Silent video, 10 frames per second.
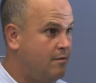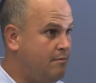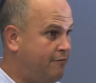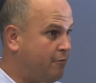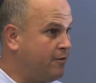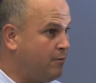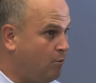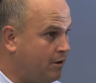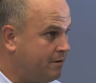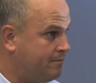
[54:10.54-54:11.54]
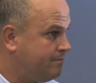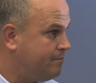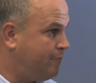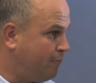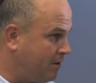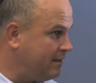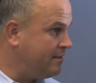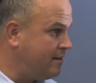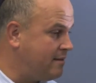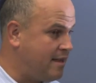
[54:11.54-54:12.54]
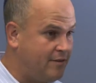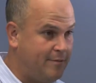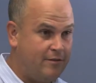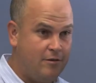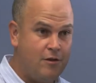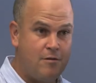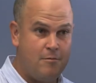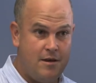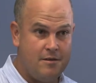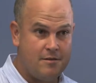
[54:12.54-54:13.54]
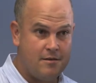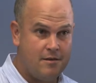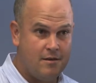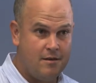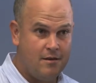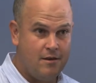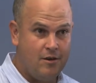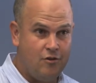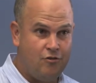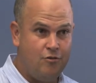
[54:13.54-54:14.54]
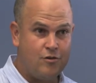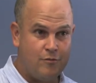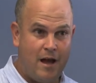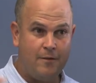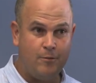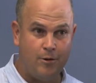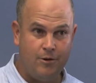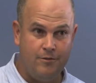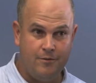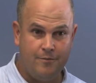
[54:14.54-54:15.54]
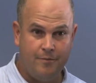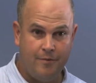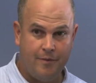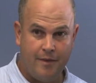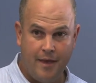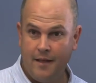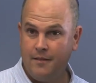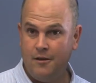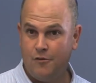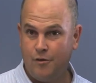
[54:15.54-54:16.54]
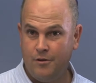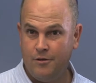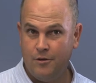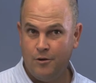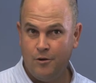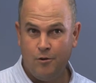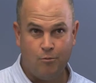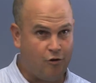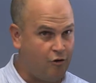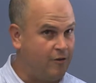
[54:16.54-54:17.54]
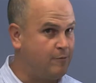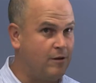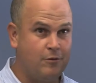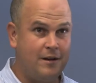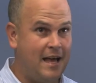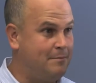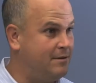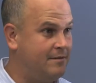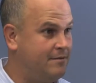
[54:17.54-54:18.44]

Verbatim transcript: Before the war, before 1967, about two or three weeks, Jews around the world and in Israel were sure that's what's going to happen.